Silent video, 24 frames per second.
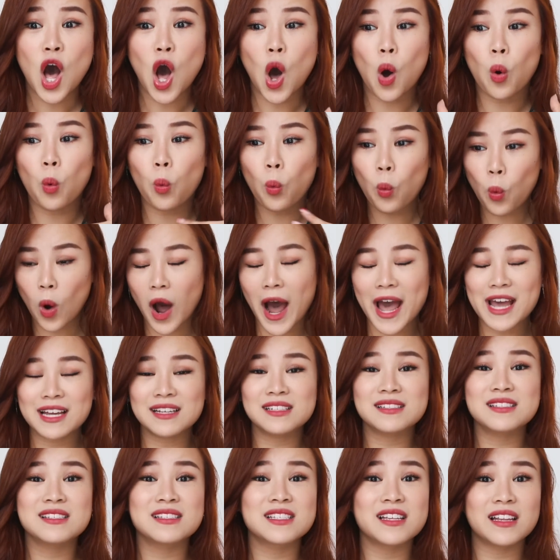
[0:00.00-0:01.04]
a wide
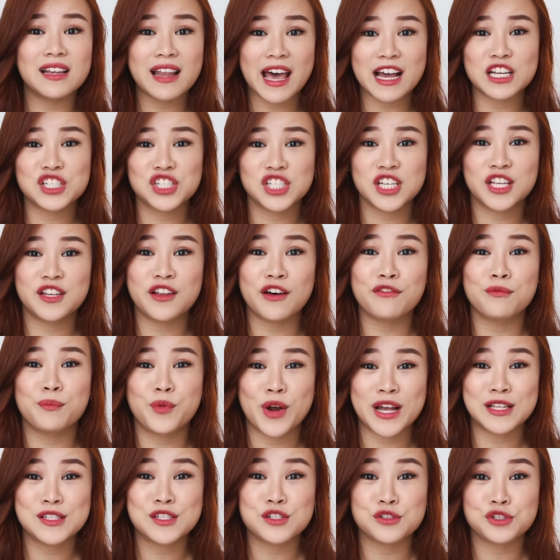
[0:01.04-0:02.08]
selection of
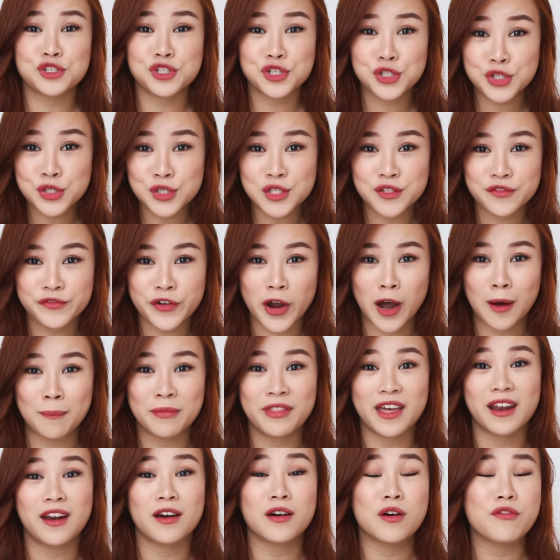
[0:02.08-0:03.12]
brands to choose from
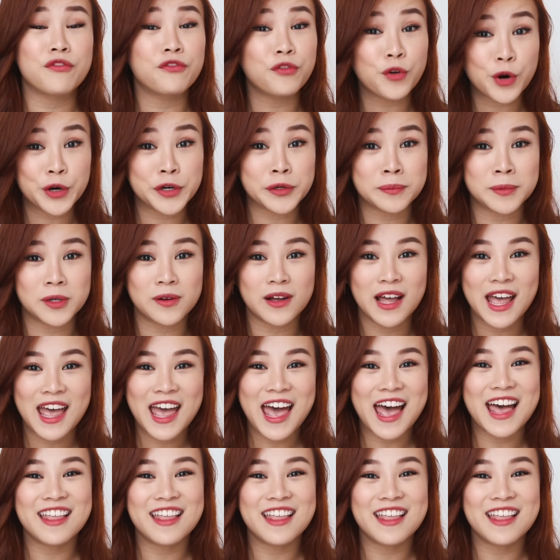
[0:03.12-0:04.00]
that are affordable,